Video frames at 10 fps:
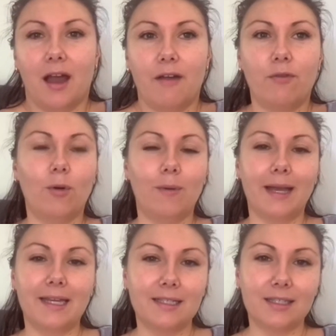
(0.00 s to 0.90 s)
I've
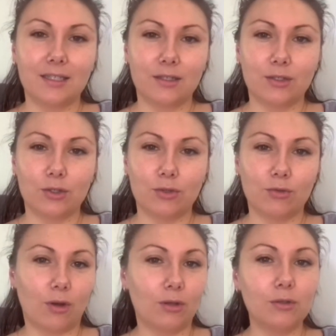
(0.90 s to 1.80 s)
always
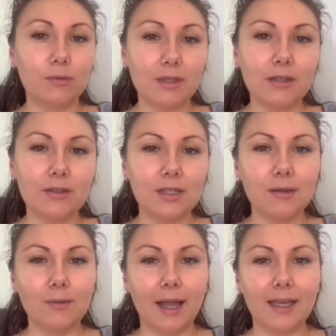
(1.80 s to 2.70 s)
struggled with
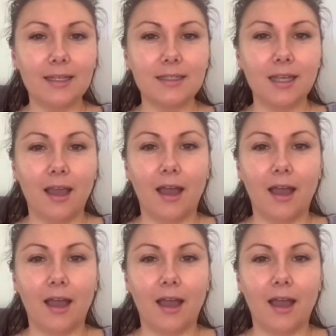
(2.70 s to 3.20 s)
losing weight.